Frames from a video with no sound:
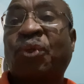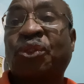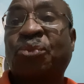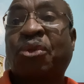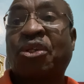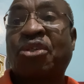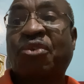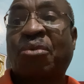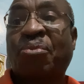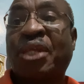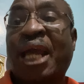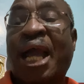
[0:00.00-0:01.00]
was brought
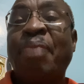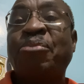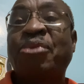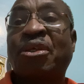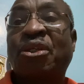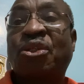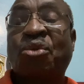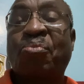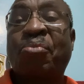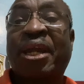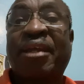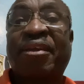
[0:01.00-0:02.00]
from the army to
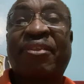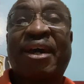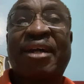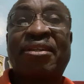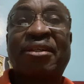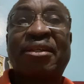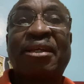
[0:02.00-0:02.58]
break that.